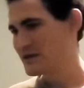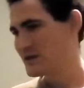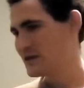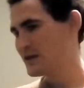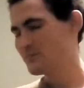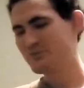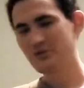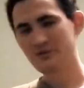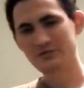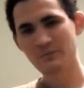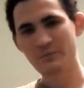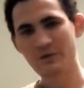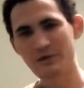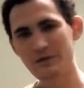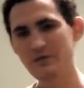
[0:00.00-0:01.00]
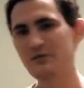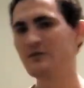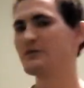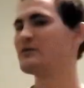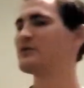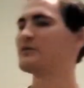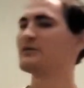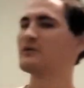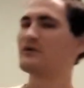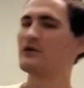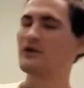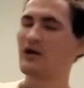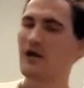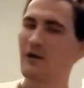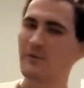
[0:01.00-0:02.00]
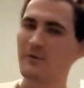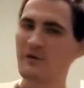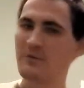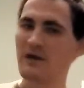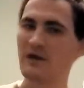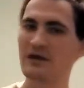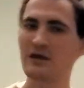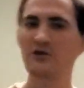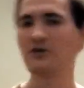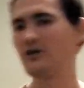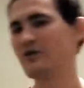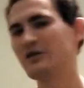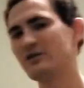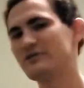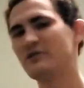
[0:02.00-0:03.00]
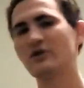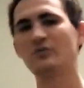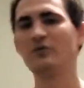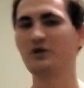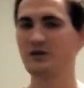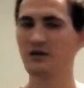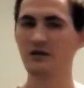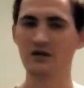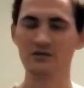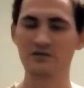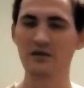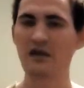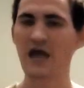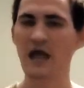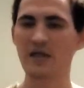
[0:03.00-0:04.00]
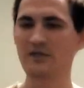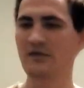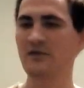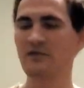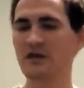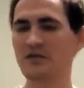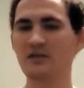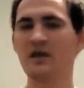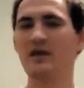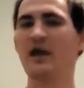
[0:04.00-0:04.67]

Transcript: He took the part, put it back in, and it started working again. It's like the like